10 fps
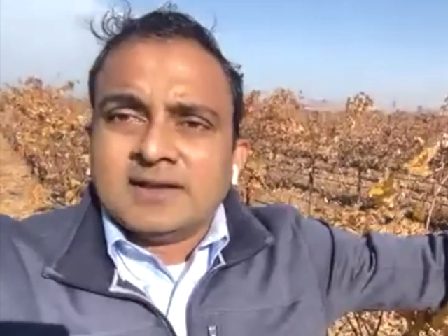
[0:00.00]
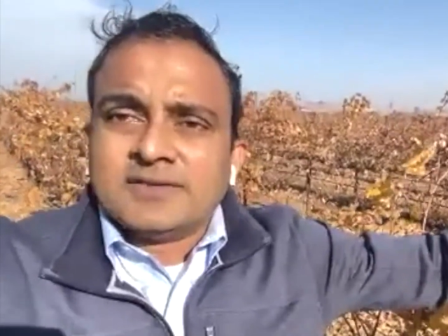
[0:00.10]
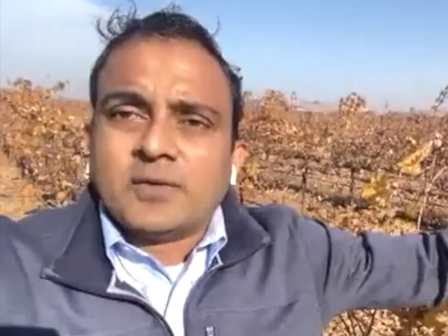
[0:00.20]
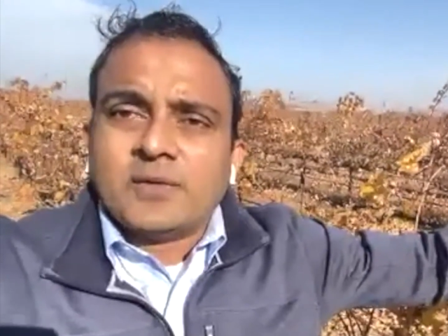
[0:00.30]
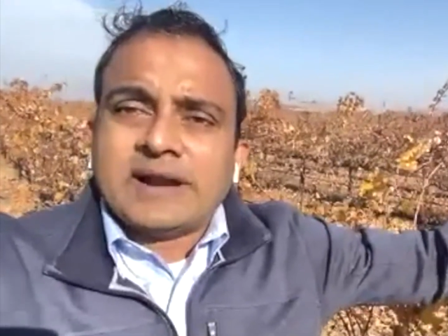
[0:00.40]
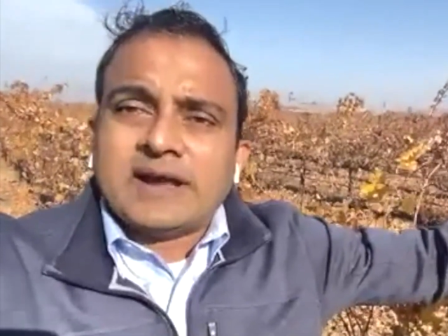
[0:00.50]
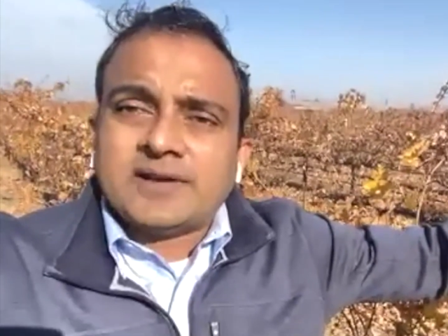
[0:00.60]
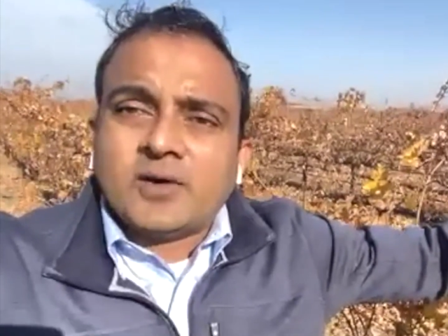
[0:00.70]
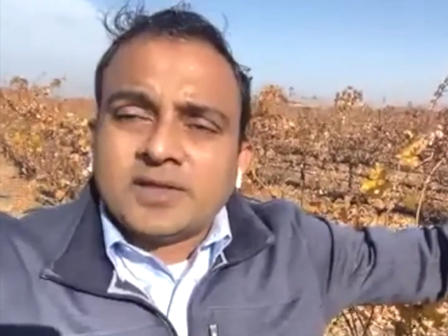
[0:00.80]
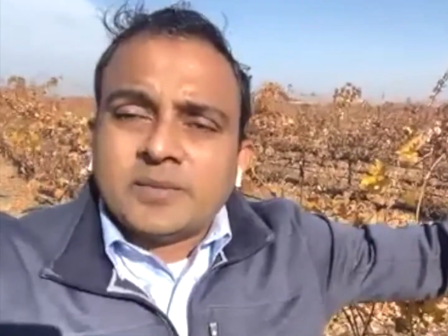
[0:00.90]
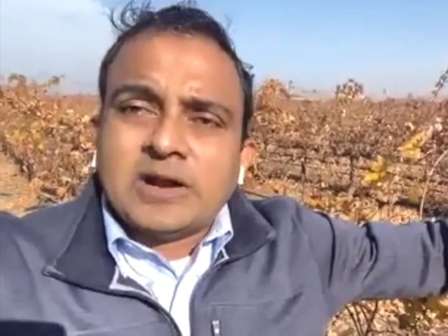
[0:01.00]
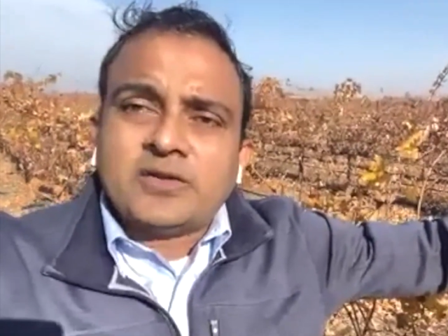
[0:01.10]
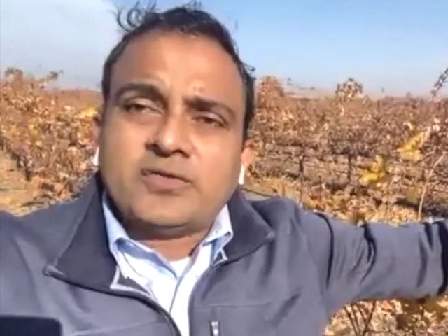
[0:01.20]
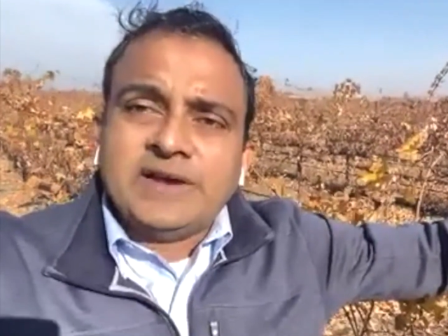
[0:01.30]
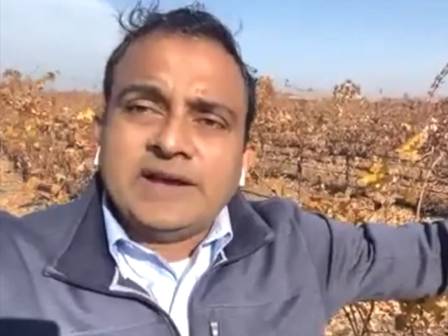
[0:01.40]
So whereas out in the middle
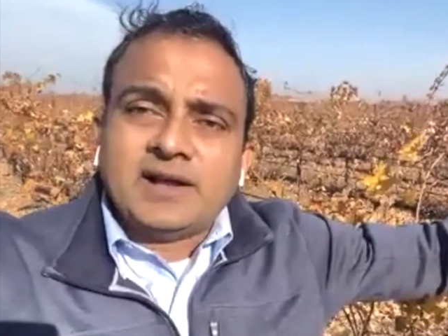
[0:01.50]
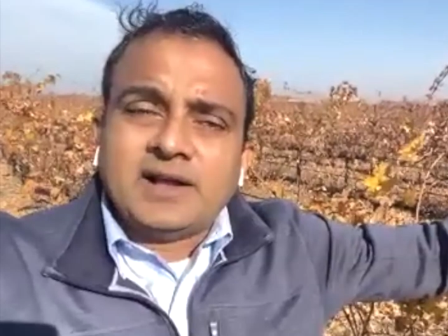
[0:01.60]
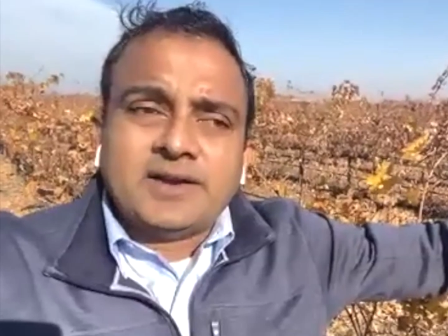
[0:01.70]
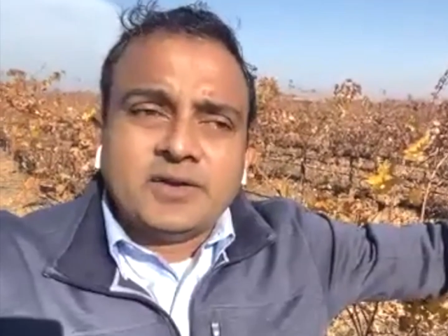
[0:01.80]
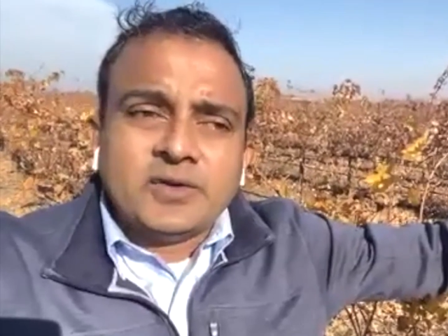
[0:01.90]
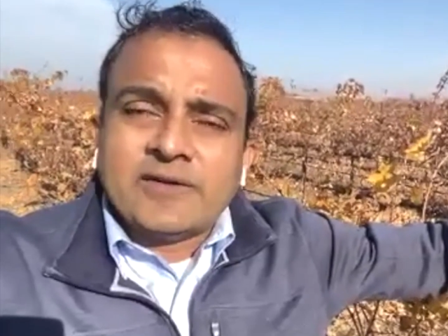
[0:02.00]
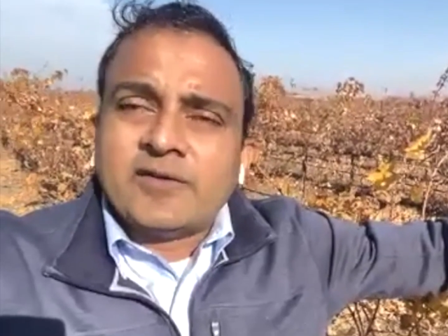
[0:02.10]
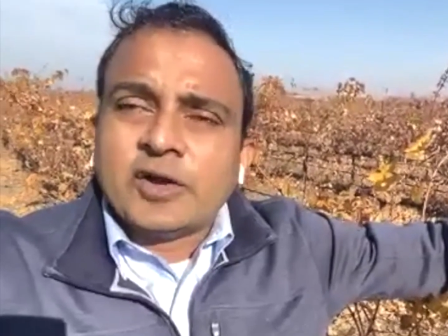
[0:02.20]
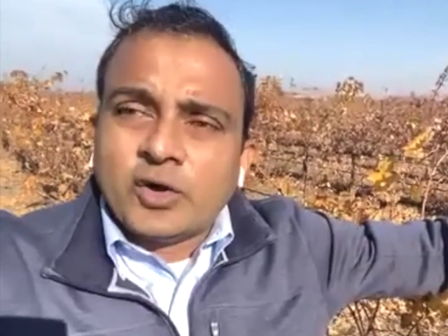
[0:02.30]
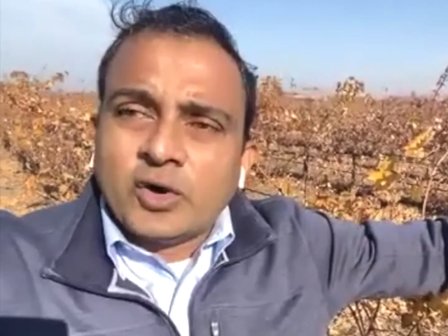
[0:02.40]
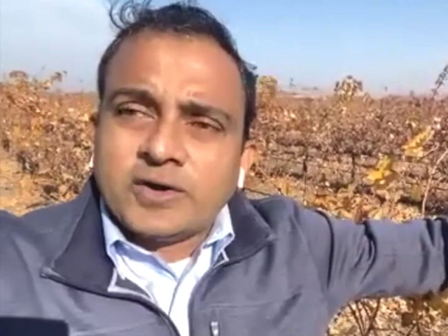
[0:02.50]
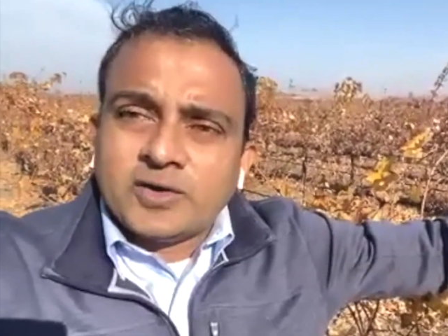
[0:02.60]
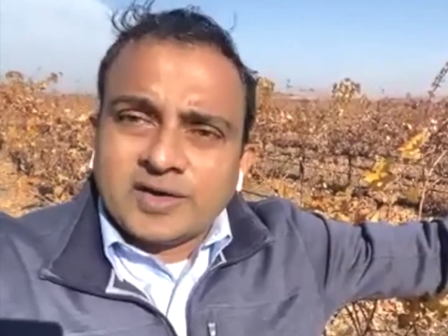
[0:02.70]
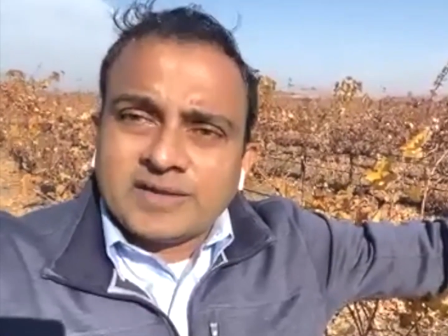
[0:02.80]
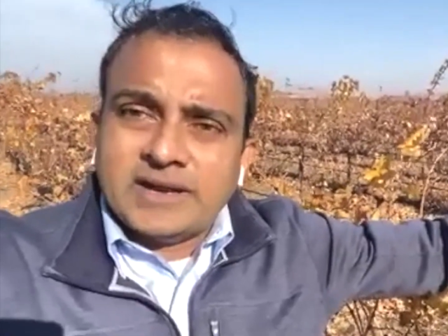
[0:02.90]
of the field, you never know
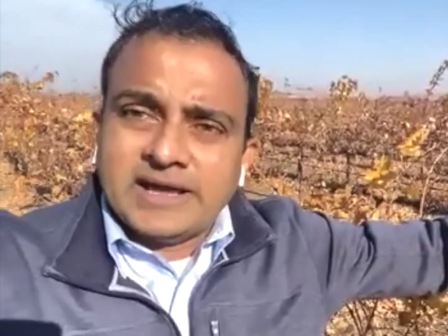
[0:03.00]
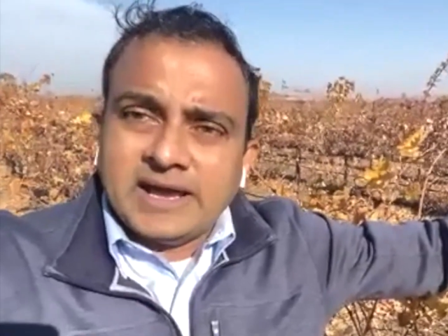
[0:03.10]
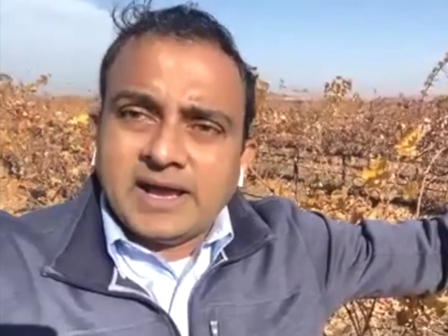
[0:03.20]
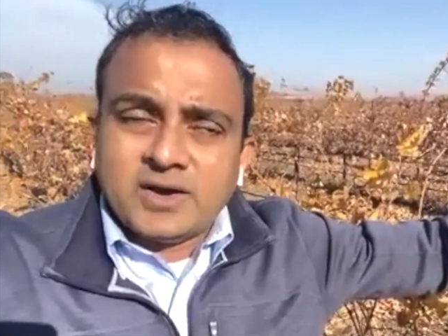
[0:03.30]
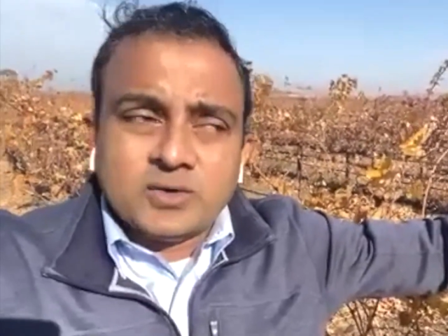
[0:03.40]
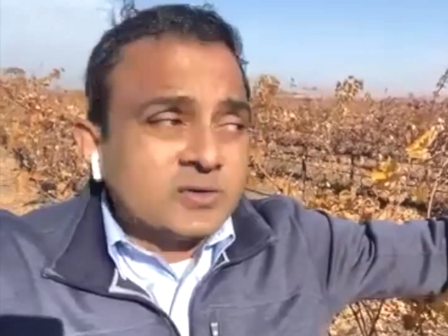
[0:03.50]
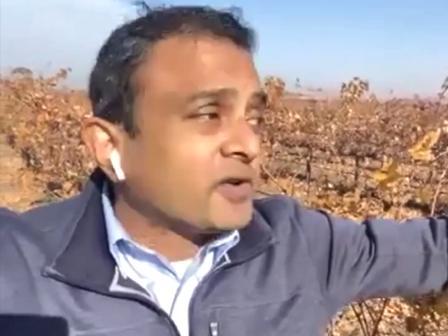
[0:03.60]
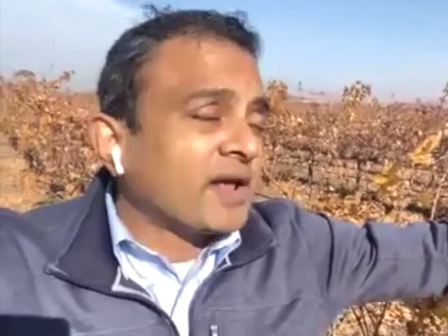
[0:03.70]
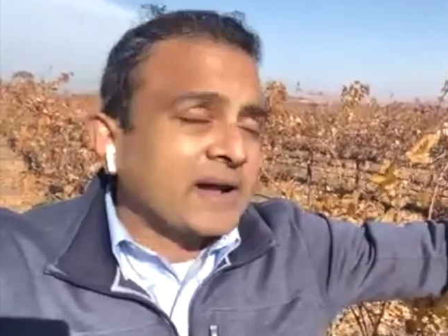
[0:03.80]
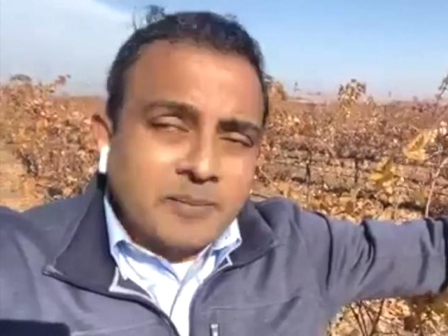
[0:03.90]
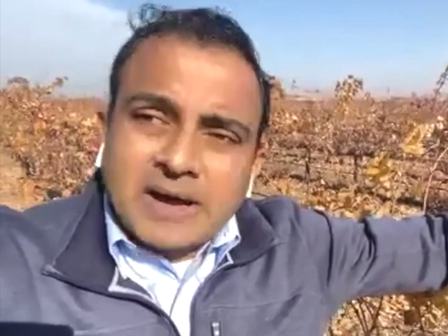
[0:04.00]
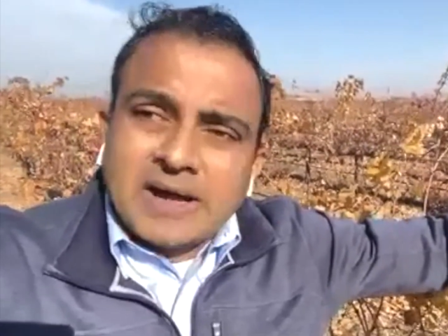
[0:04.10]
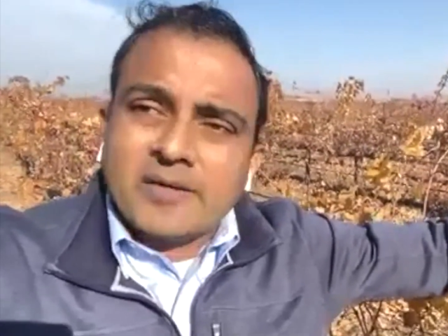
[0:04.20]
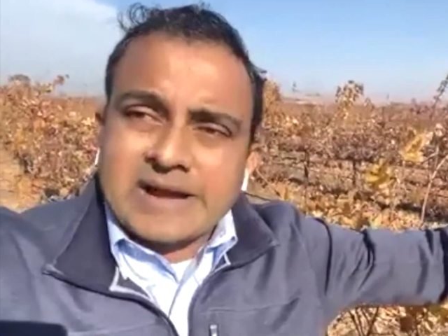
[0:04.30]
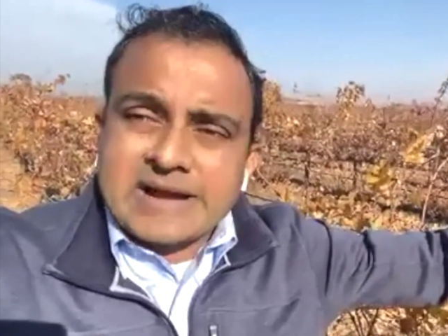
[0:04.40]
during the day who's going to come
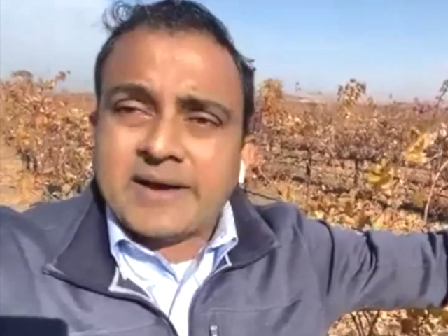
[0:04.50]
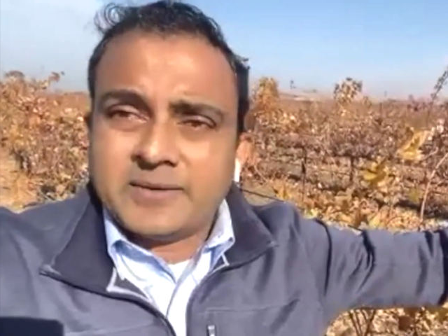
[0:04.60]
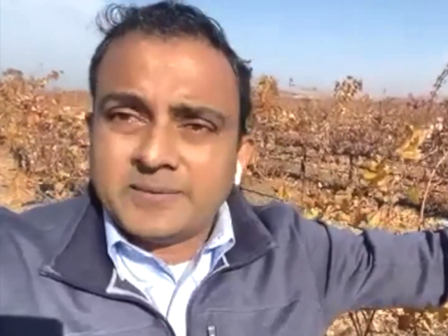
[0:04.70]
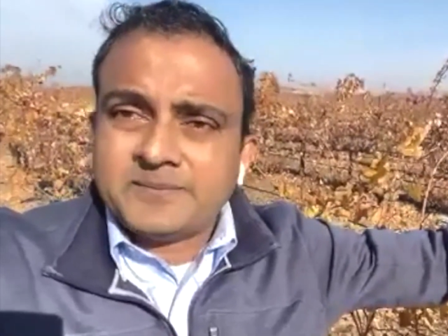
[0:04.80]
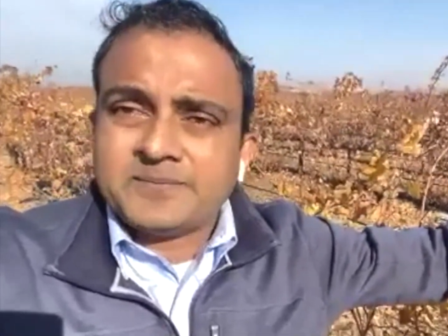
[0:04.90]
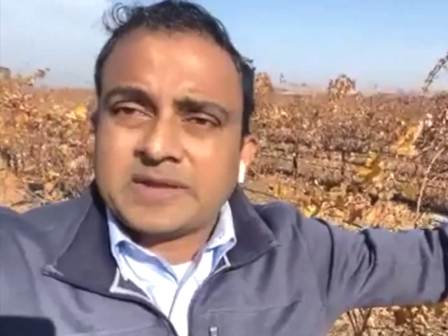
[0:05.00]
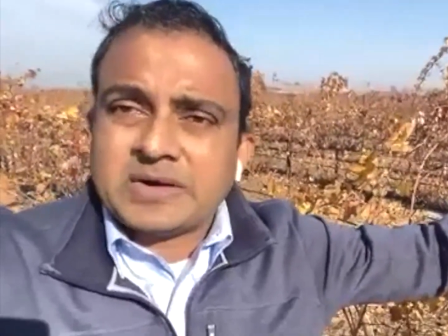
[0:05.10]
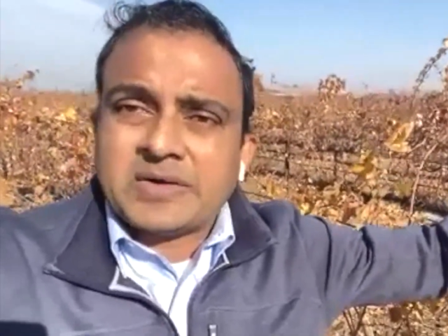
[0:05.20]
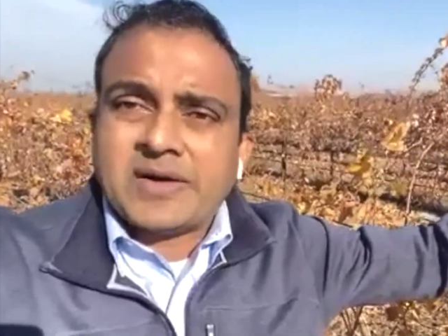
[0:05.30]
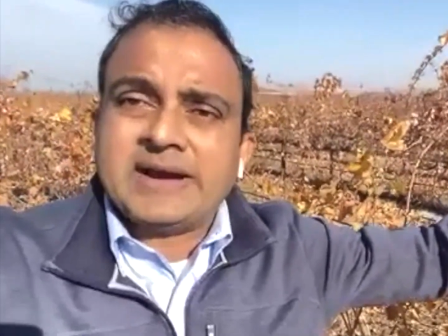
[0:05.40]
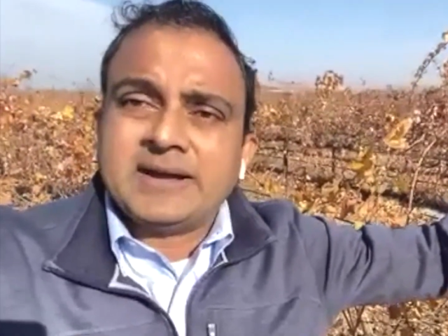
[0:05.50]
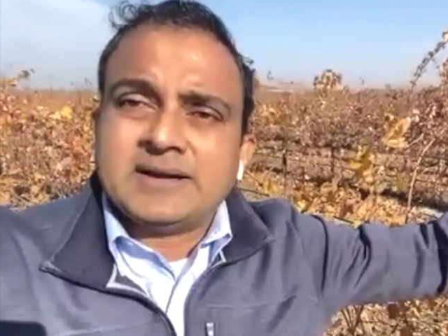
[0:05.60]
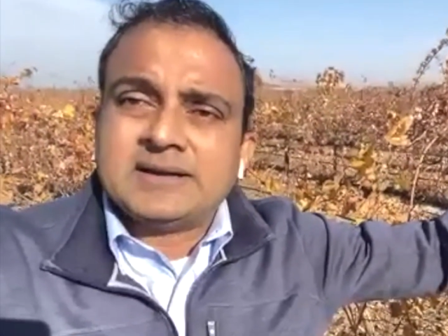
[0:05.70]
by right now, right?